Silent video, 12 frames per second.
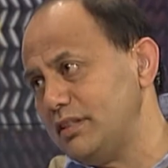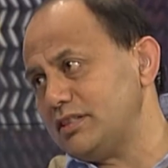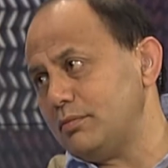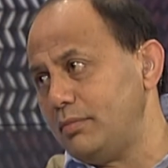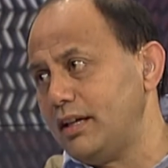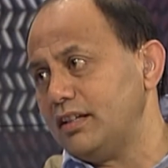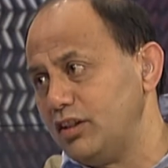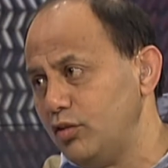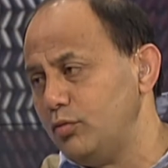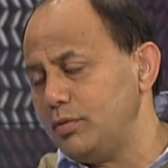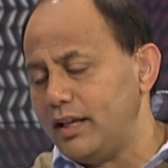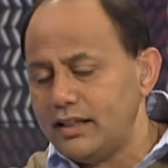Messam back in the
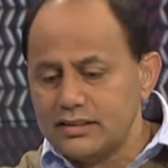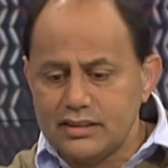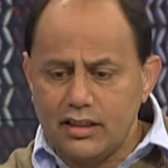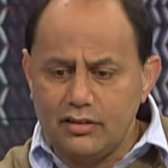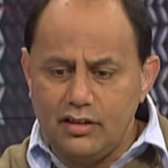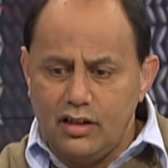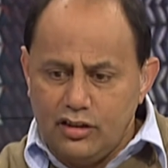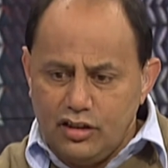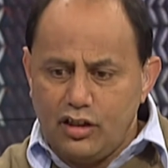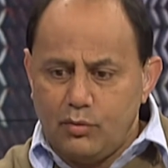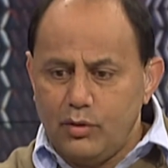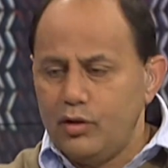All Blacks. So,
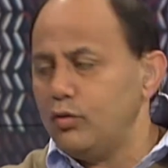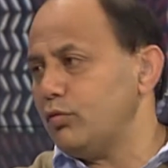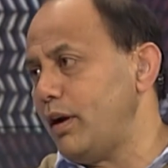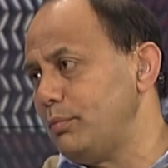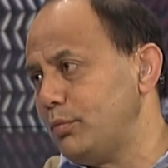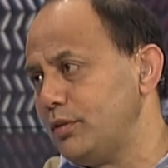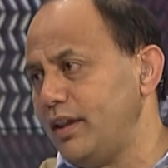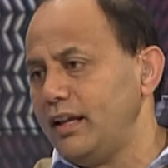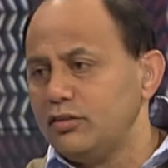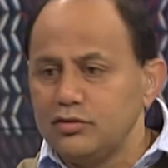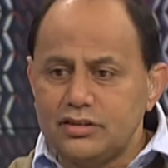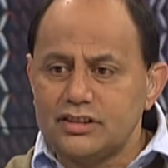you know, we all wrap with
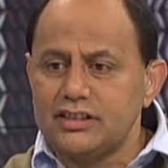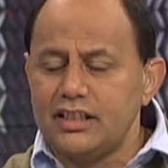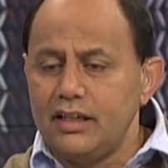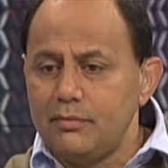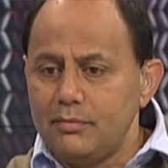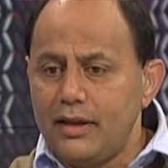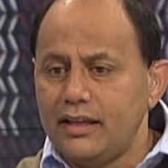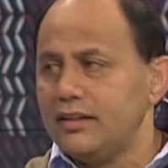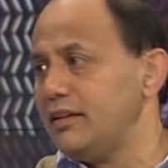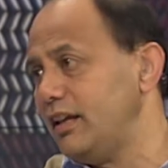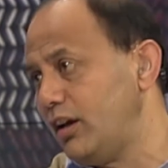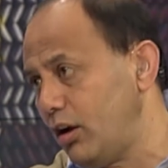that. Good to see him back
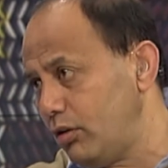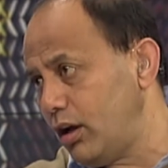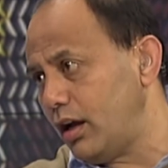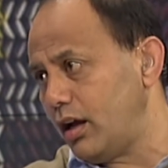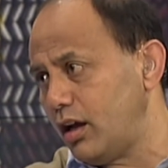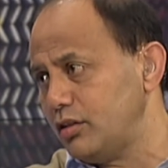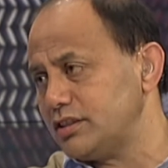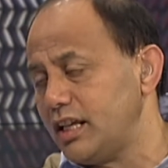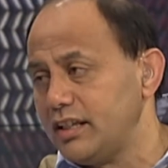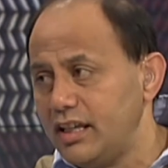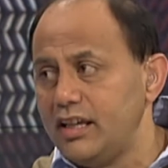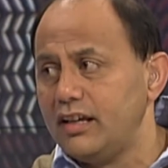in there.
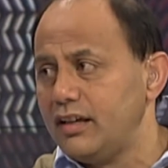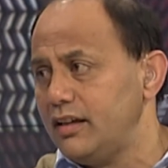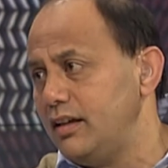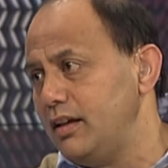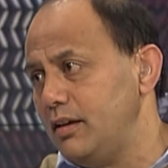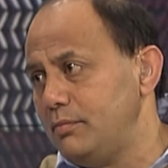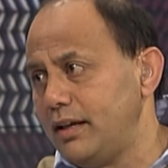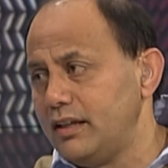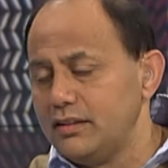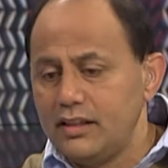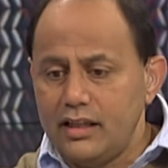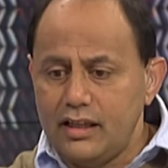Jose Gear back
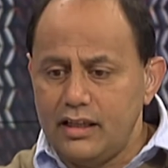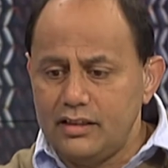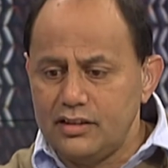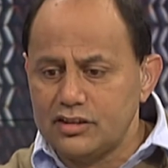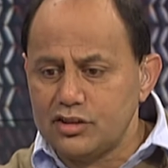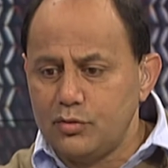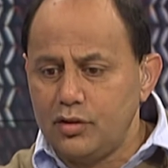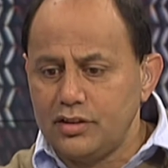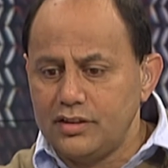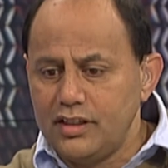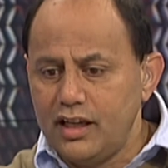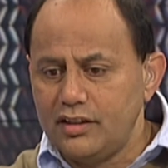in the squad,
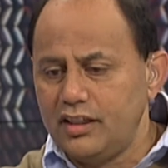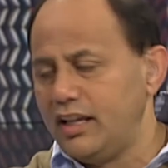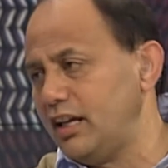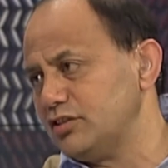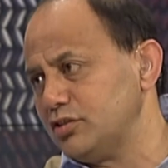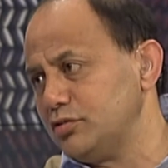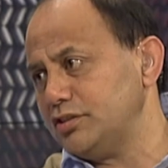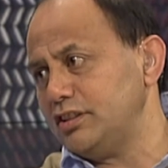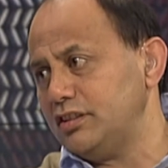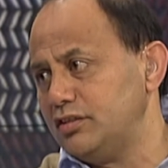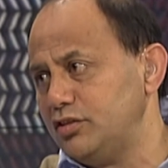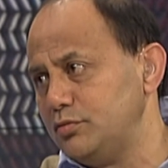and the only
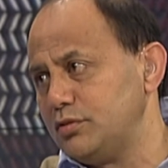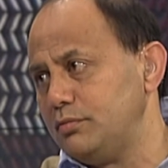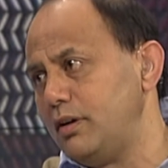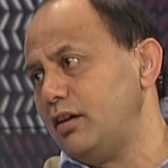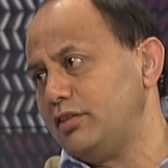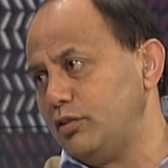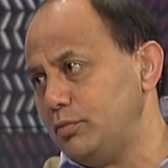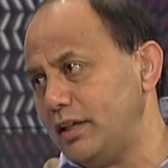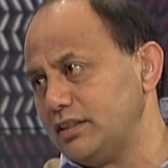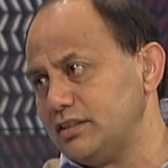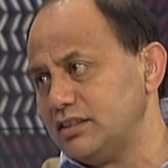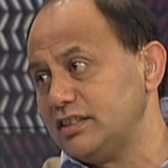casualty in terms of Māori All
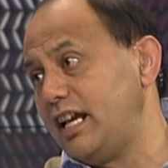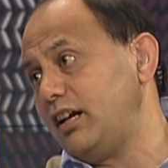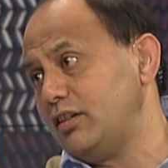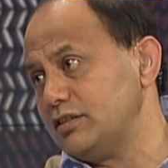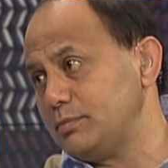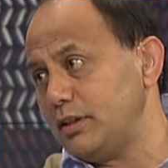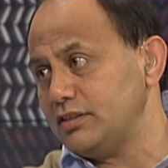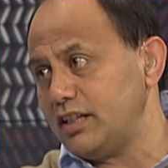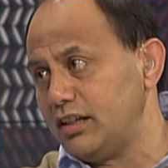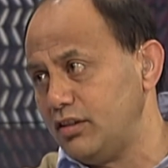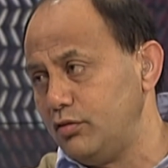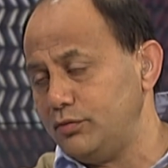Blacks is Zach, I suppose,
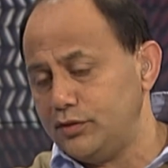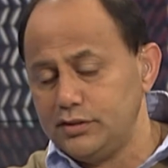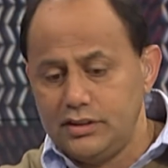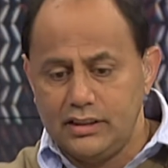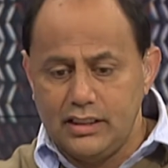Zach Guilford.